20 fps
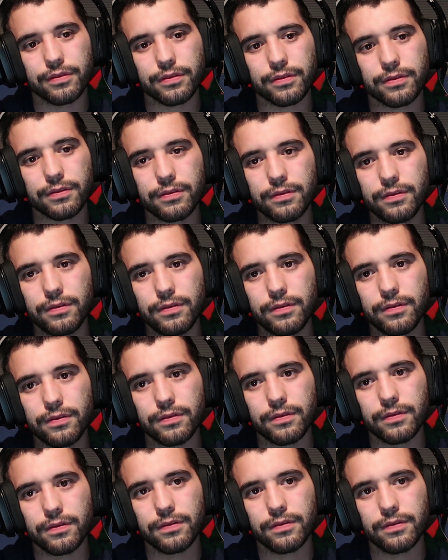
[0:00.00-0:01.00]
I dealt
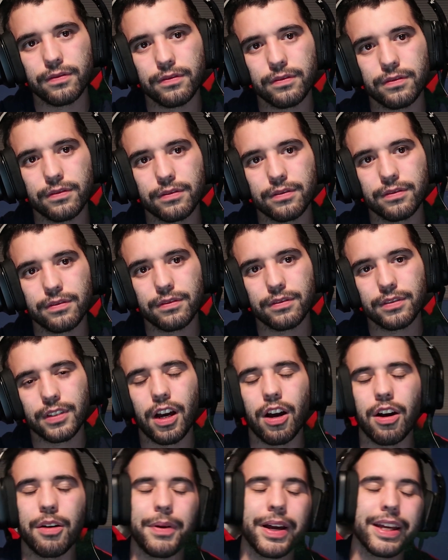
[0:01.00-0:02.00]
with all of them.
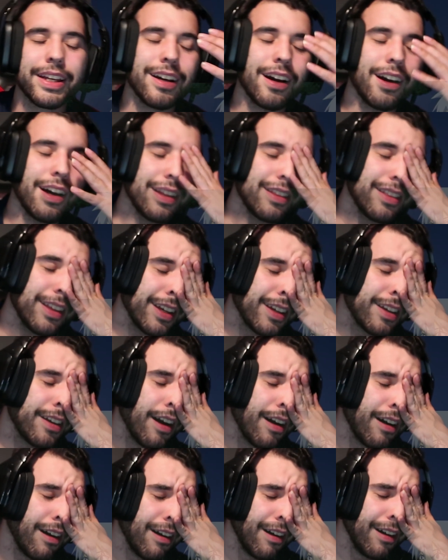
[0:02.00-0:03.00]
Oh my god,
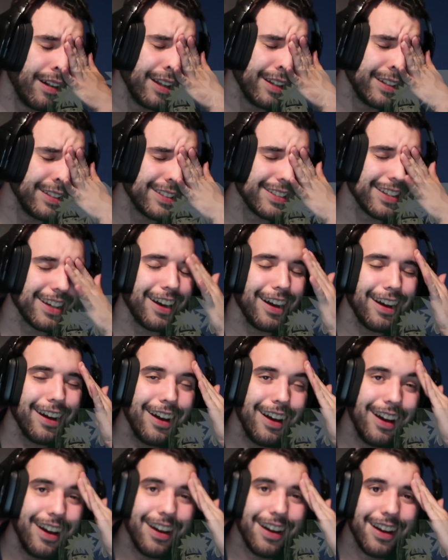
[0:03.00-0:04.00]
thank god. What
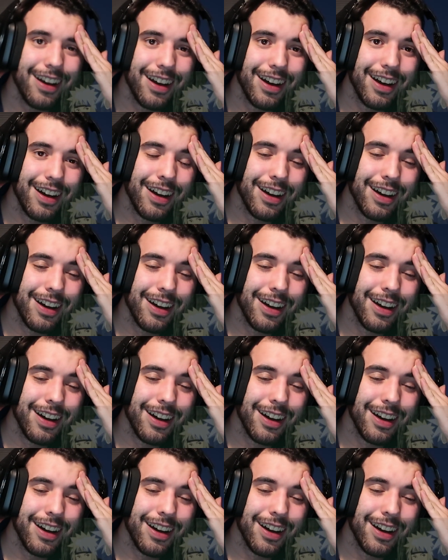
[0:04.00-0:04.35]
about Rin?